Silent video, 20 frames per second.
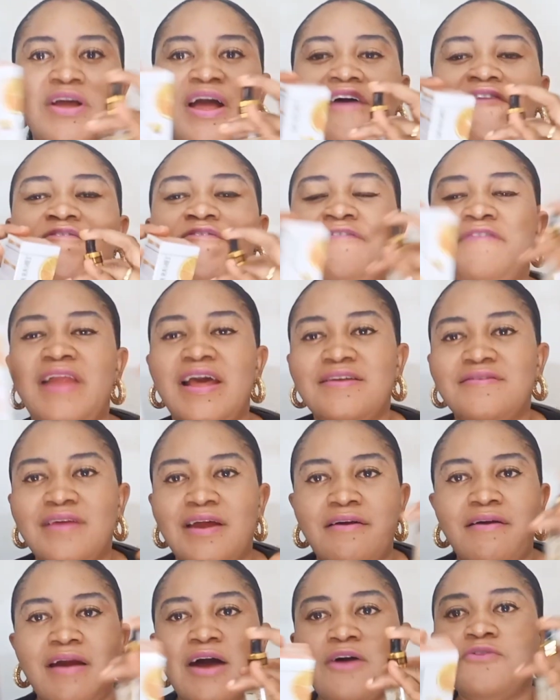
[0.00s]
You can
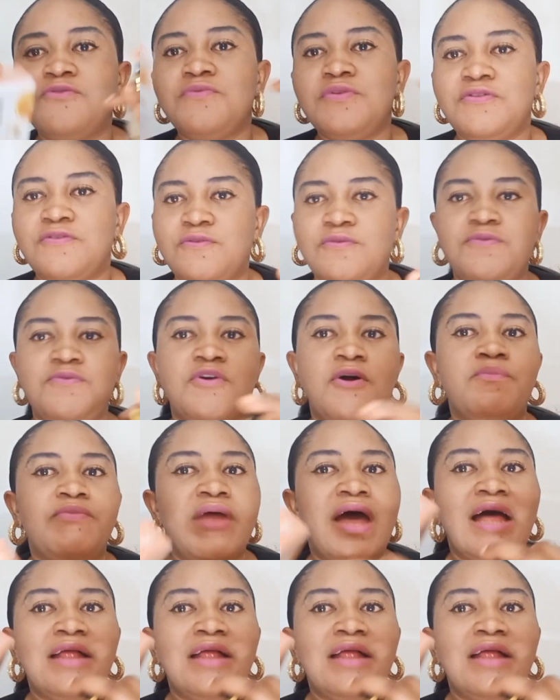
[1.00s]
flex around with serum.